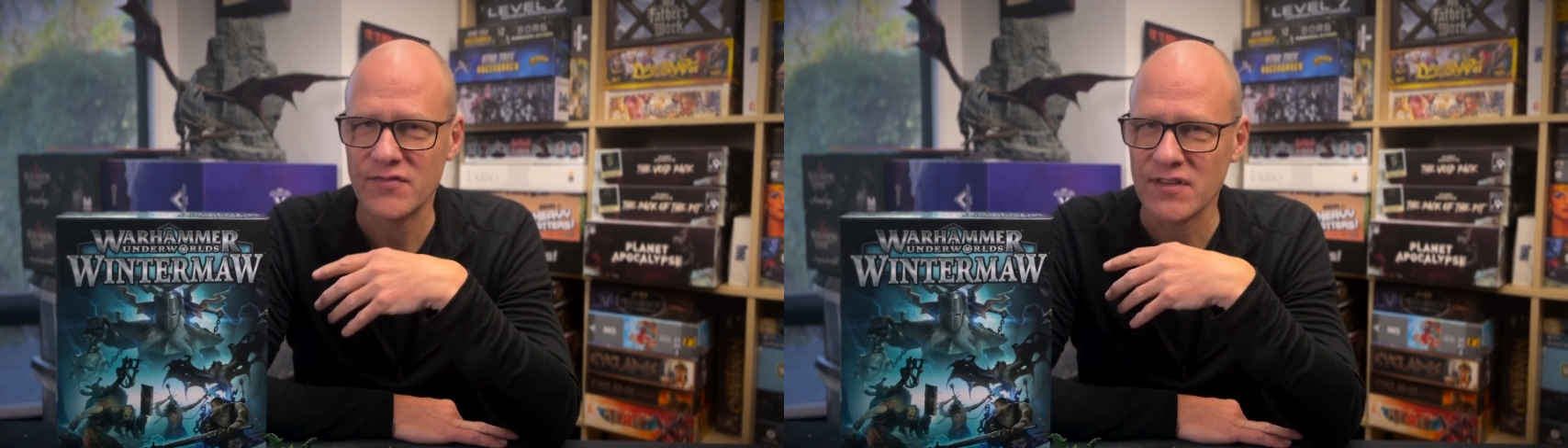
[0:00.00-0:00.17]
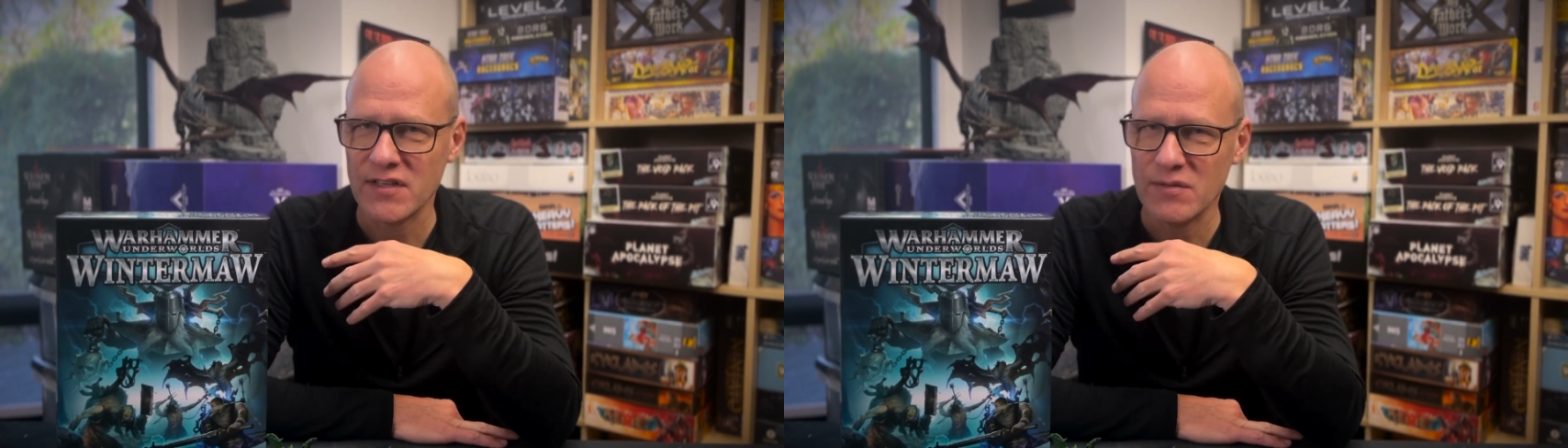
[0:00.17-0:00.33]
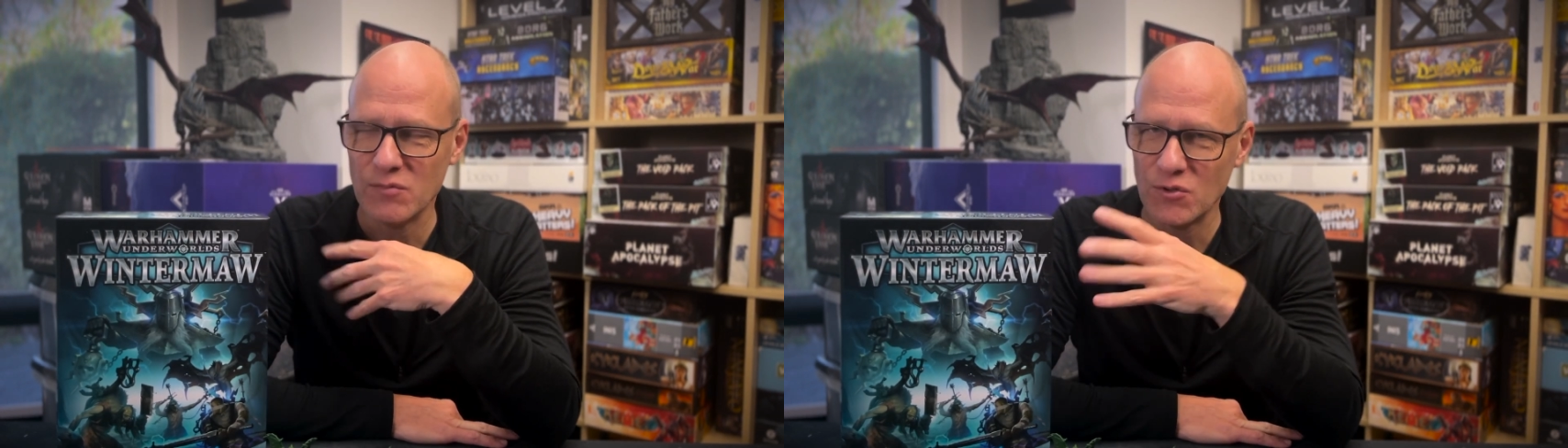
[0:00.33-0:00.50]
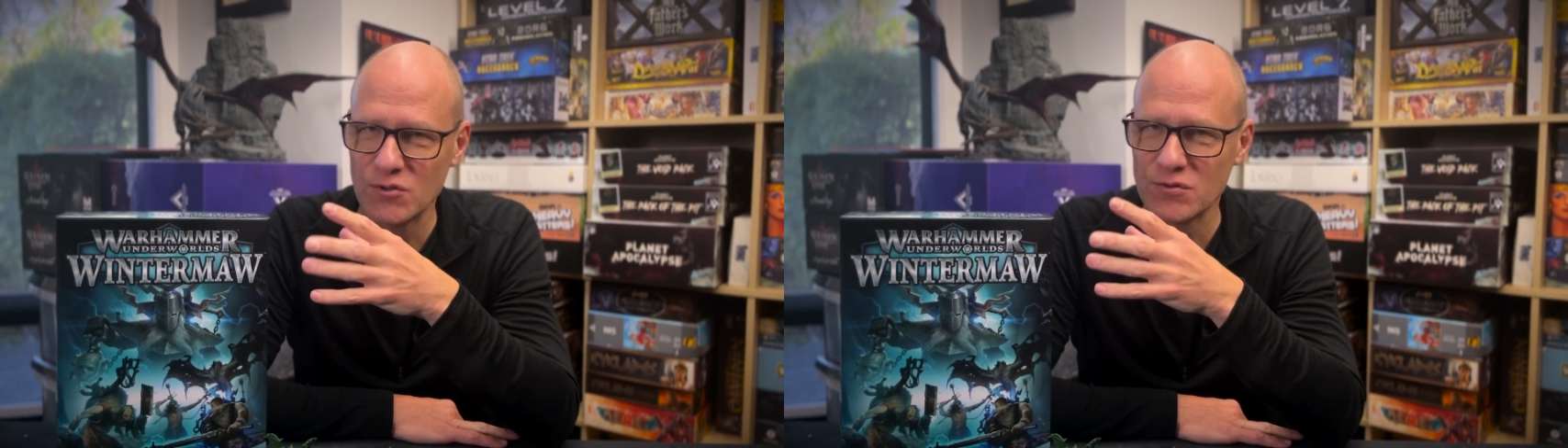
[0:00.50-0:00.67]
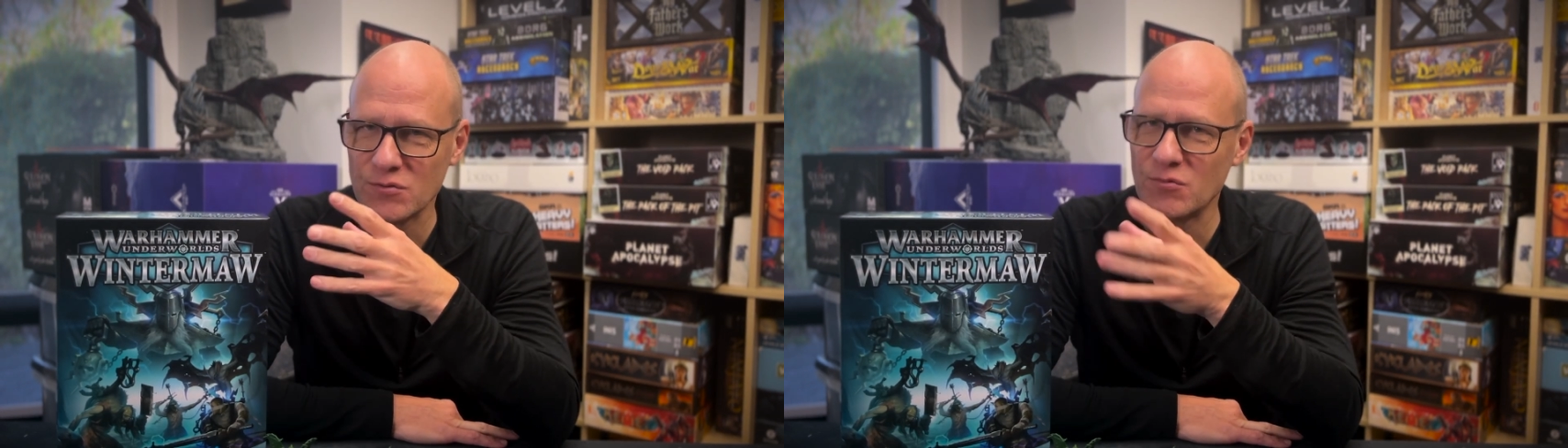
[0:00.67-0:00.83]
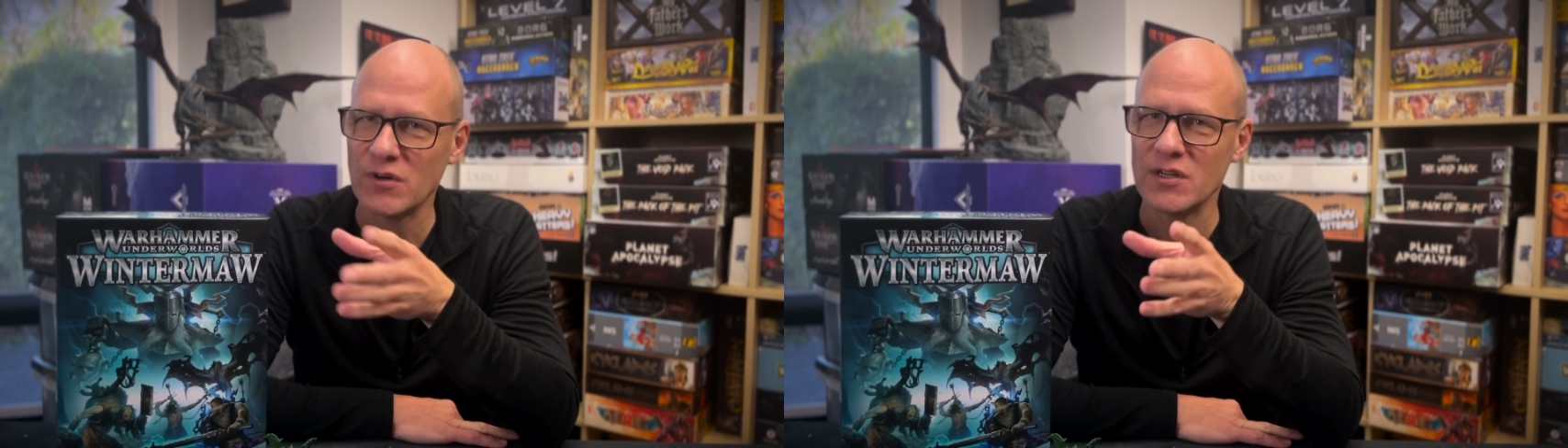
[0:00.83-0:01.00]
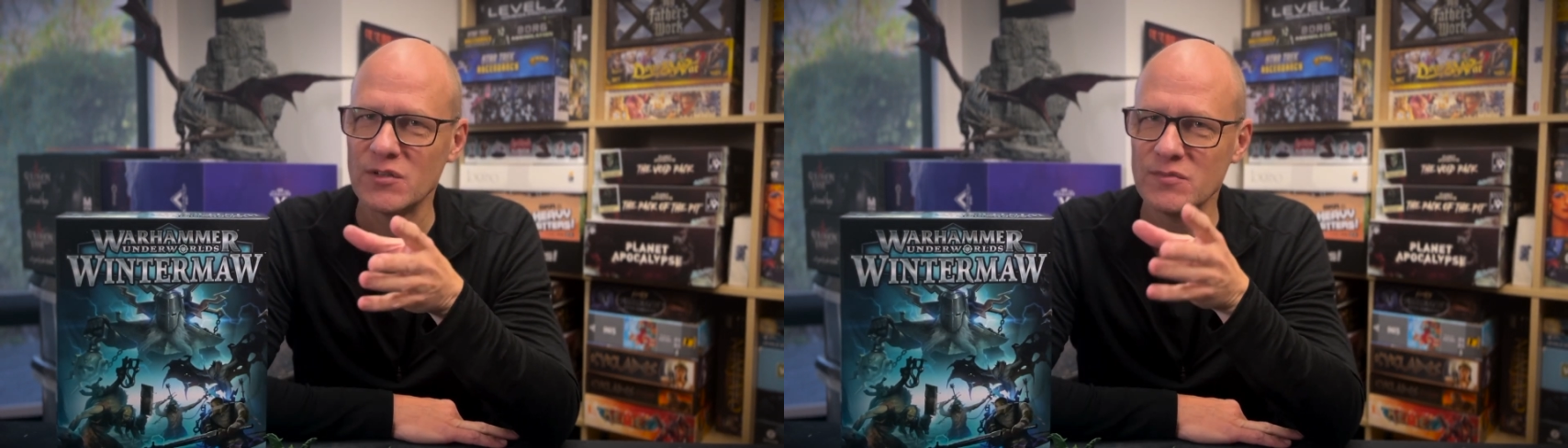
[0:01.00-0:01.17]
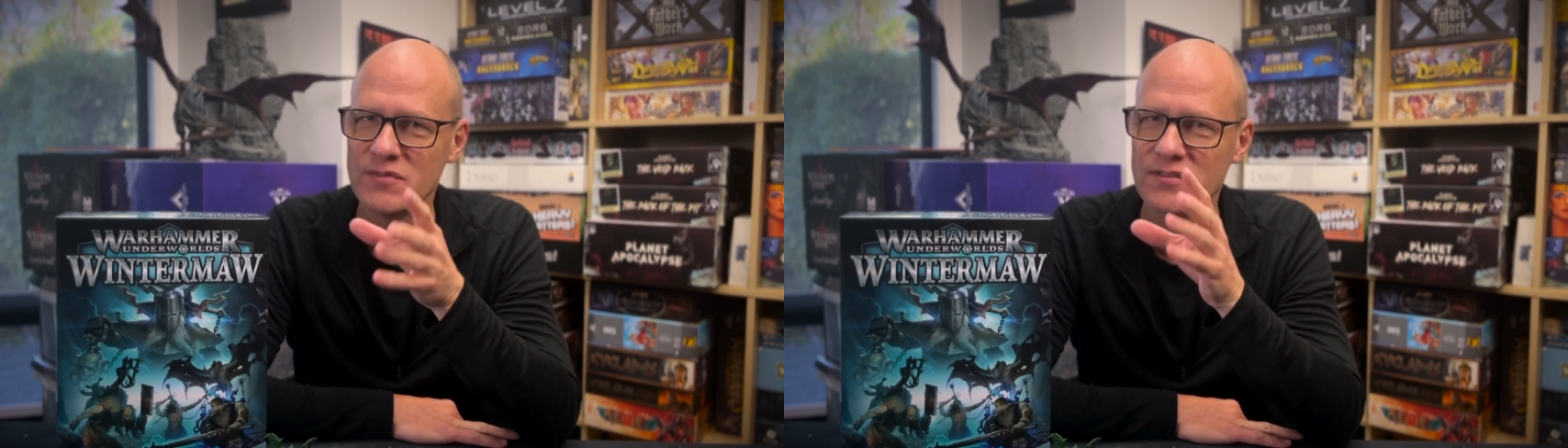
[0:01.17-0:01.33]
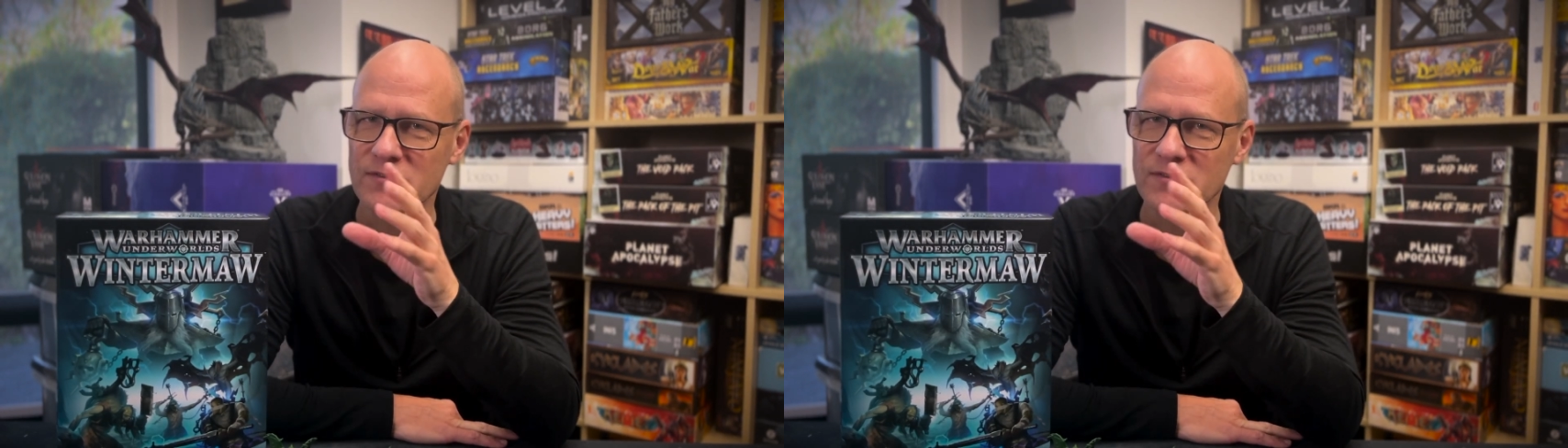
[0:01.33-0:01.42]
the Mortal Realms,